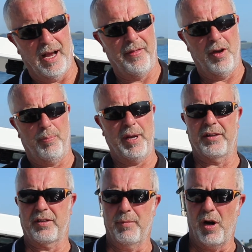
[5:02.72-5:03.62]
and there'll be
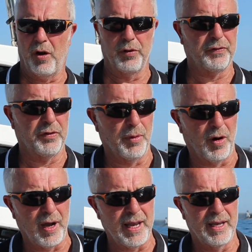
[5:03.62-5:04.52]
a demand for
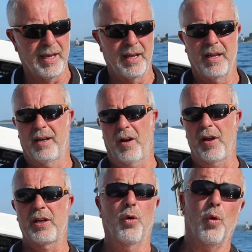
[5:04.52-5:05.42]
my
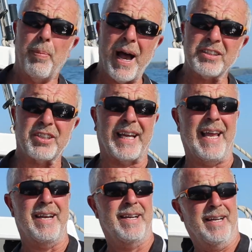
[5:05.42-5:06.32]
line called bass again.